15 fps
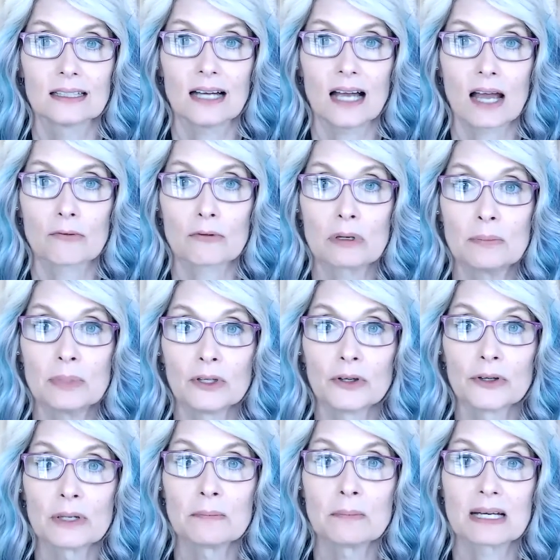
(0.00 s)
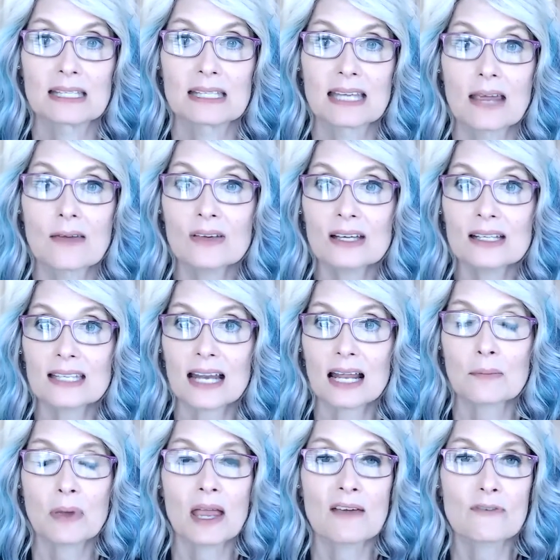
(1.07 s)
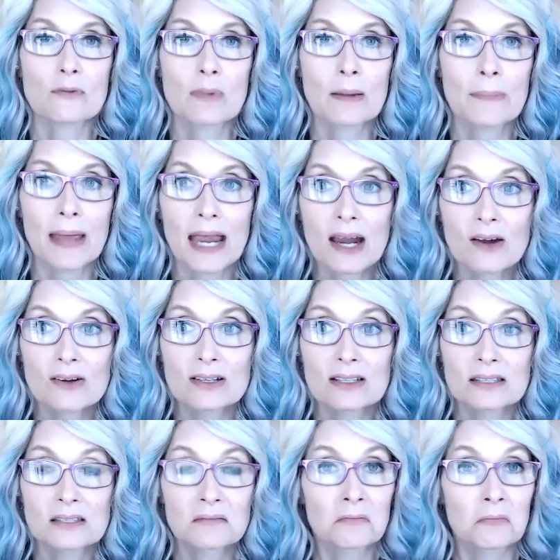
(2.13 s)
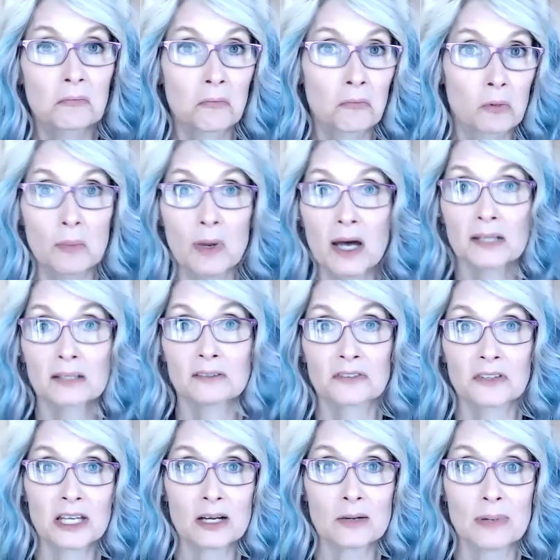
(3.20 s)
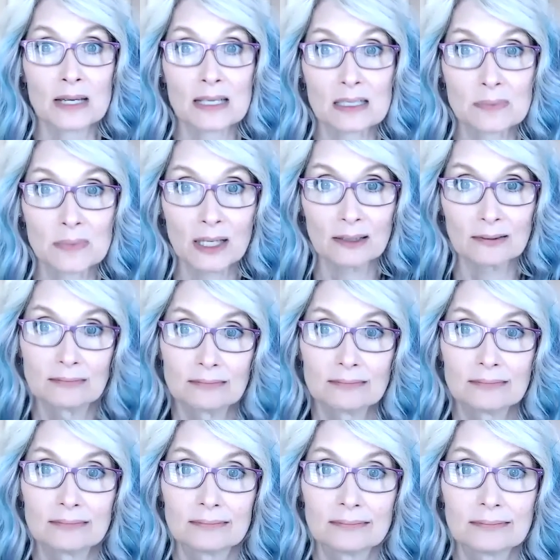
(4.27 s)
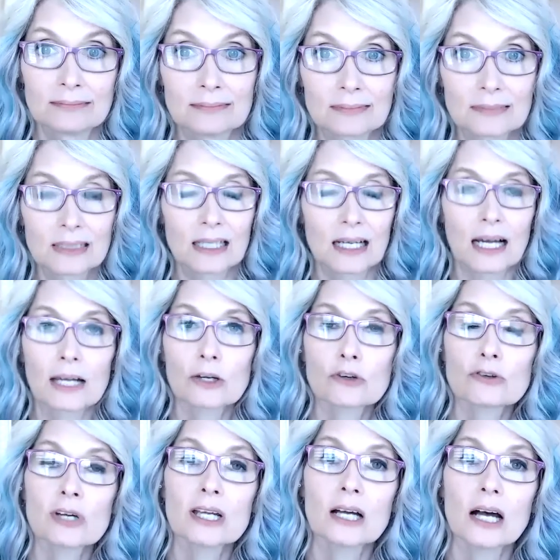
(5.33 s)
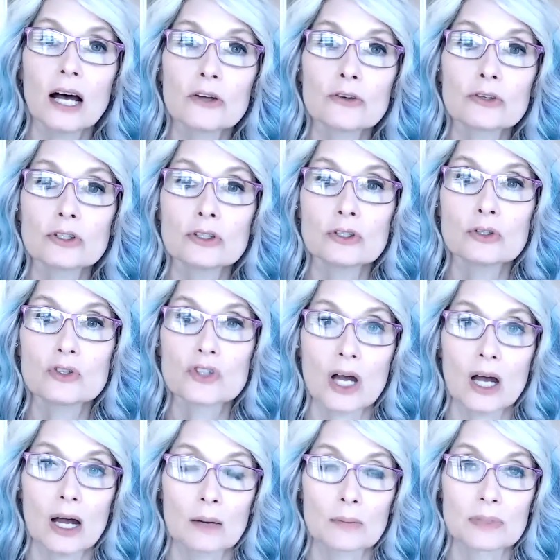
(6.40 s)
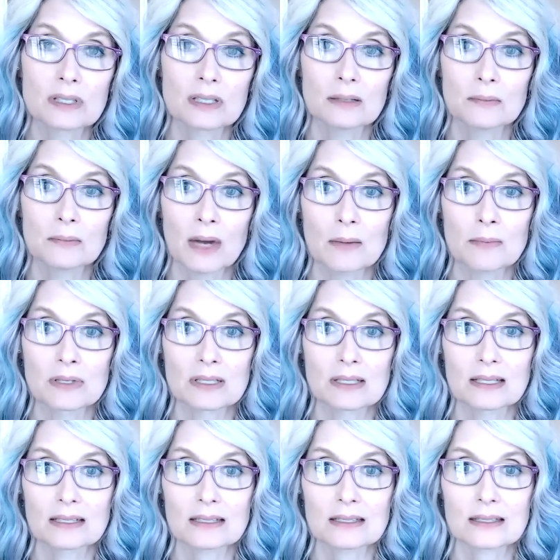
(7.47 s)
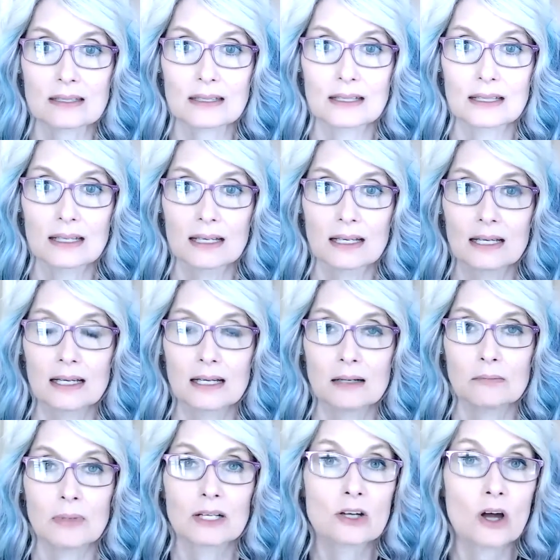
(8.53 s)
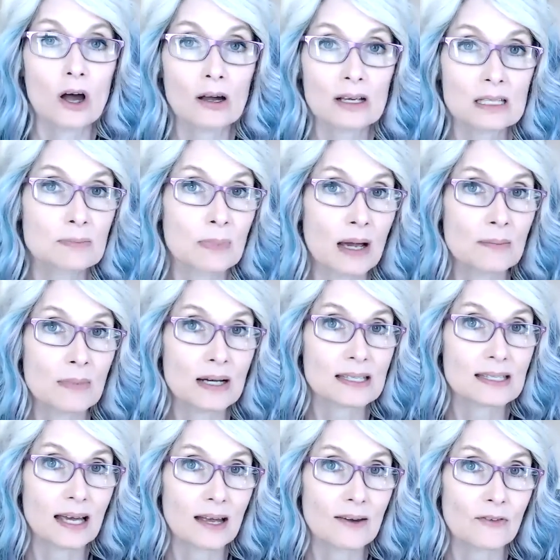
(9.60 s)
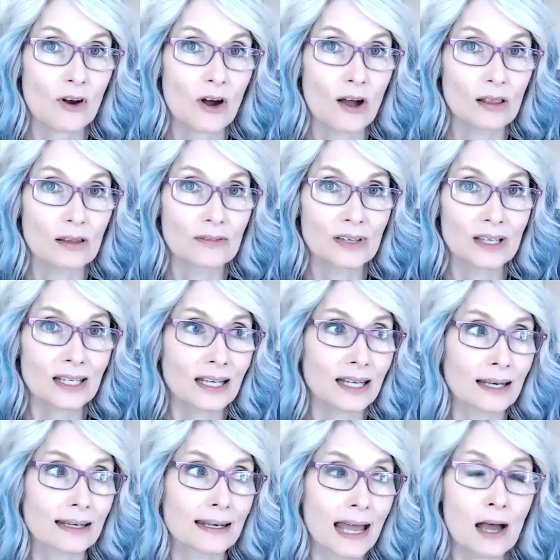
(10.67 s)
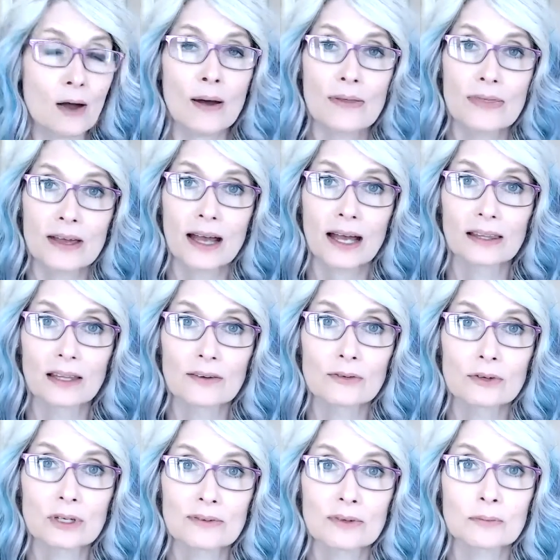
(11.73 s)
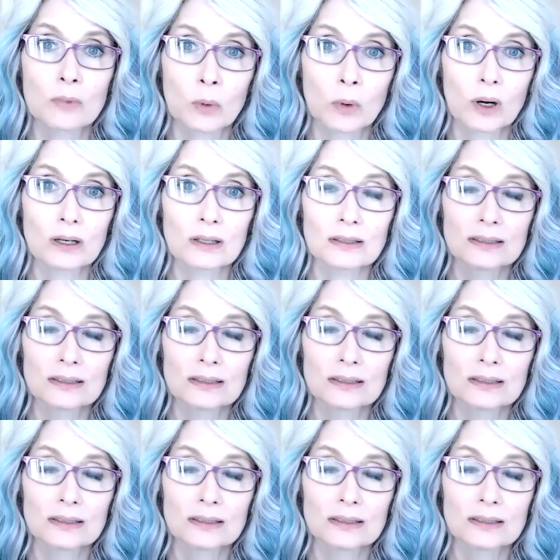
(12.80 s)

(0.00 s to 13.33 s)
I rebuild my savings and I pay for my parents' remodel for their basement. I create 100 new jobs in my business. My dog is by my side for all of it, and now I think I love her even more.